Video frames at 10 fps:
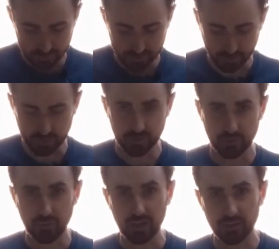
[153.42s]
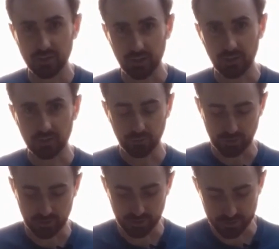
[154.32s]
So one of the main things
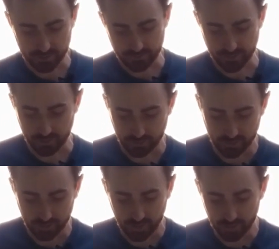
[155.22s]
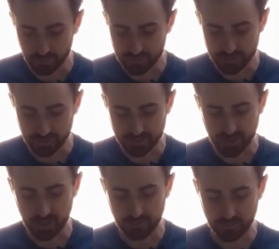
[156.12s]
when you're using a ferro rod, I always like to
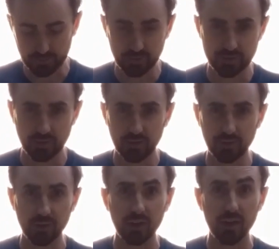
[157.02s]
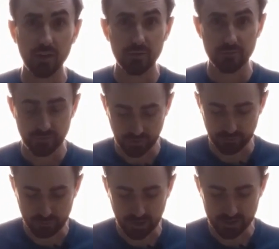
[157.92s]
have a really solid,
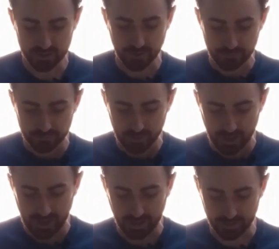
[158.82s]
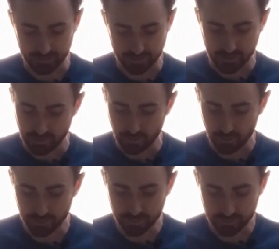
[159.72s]
firm base and
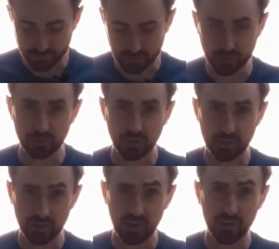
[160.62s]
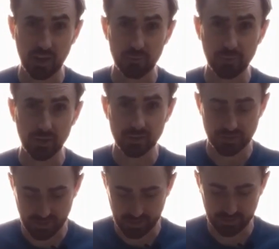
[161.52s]
hold the ferro rod on that base
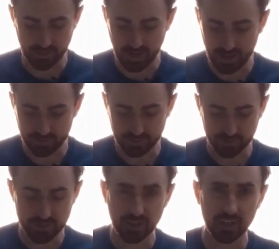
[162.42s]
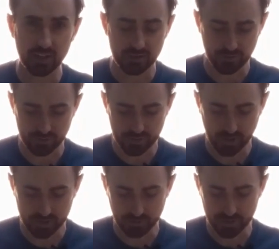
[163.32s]
and have it steady. Don't
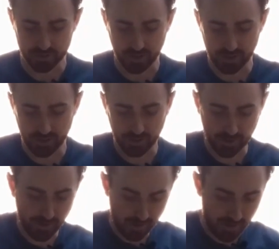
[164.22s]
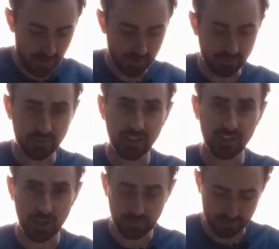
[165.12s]
try to be striking it, lifting
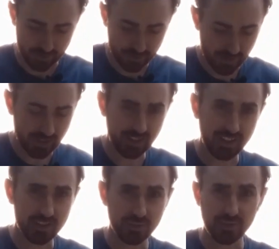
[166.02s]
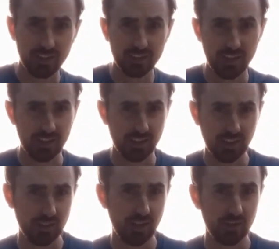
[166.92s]
it up and striking into it like that.
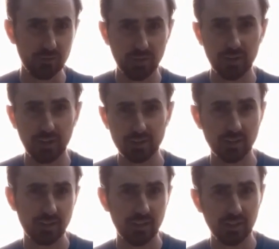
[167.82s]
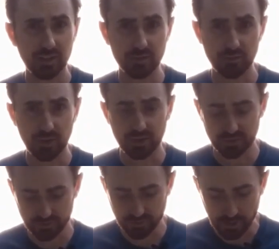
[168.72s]
I don't find that technique as
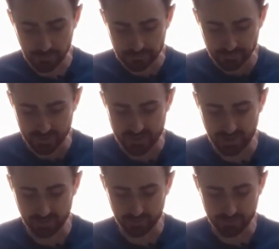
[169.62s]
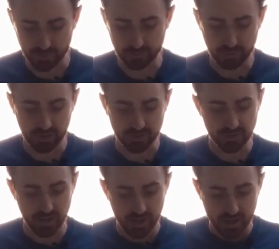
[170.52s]
effective as having a firm
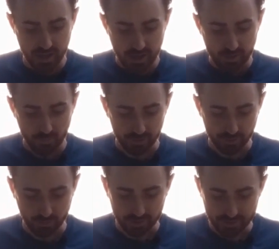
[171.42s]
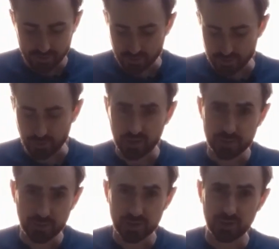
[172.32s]
base. What you want to do as well,
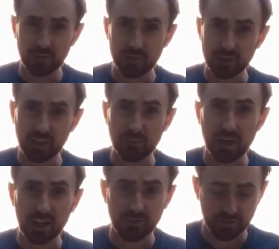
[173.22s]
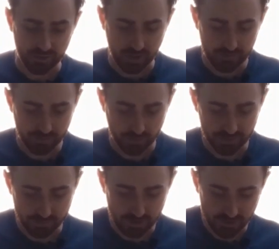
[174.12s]
especially if you're using the back of the knife, you
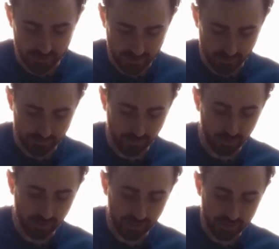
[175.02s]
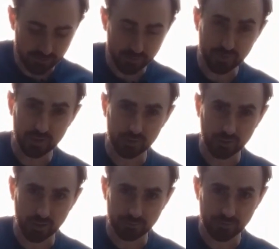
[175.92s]
want to be using the full length of your ferro
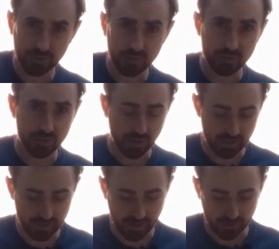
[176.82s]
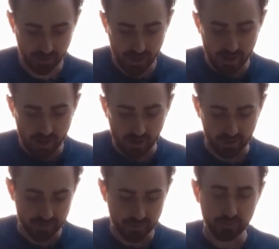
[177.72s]
rod to strike down
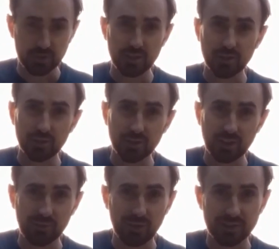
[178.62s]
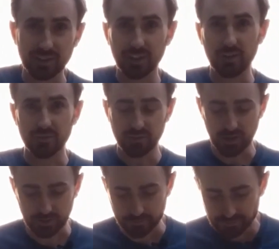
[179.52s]
onto the material that you want to light on
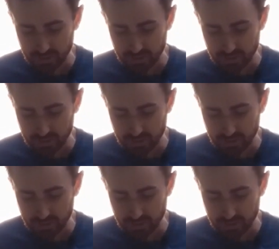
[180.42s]
fire.